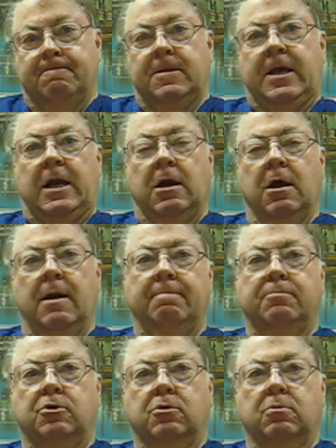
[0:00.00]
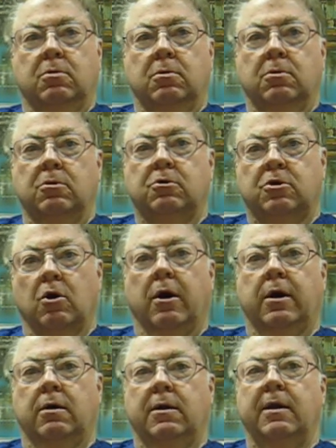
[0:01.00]
The lumps
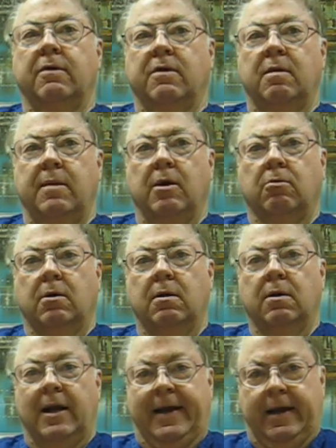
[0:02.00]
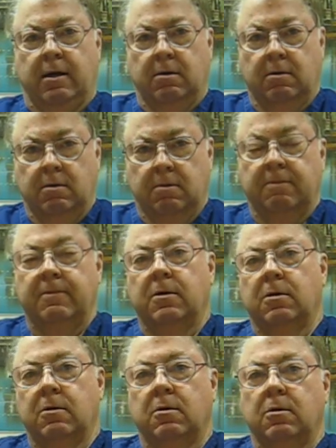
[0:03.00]
start in the milk gland,
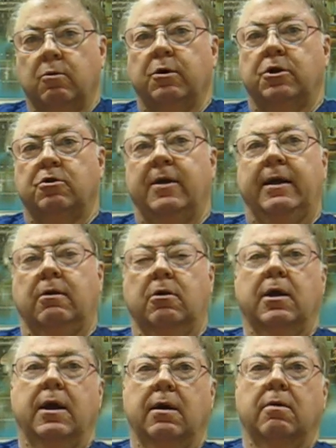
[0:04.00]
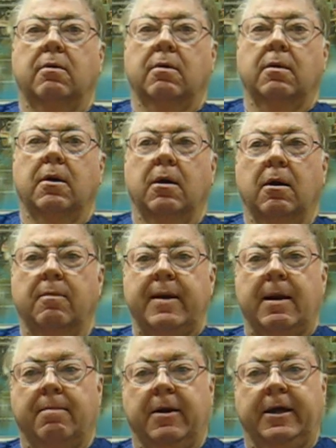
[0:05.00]
which then can
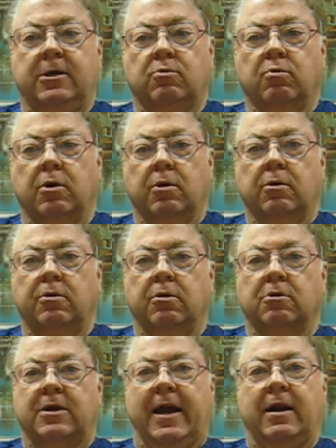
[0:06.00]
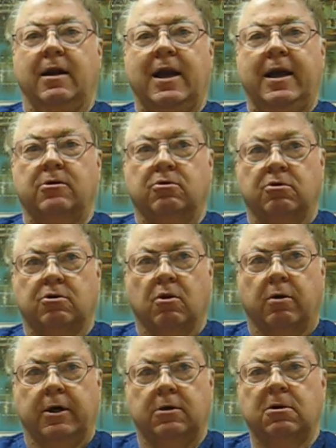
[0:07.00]
be a place where your site of cancer
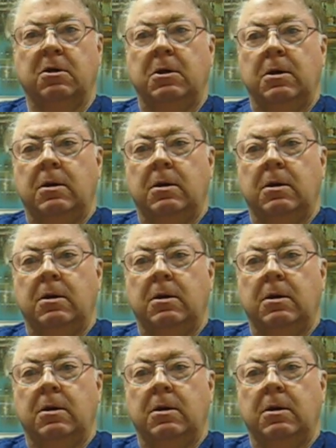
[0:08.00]
starts.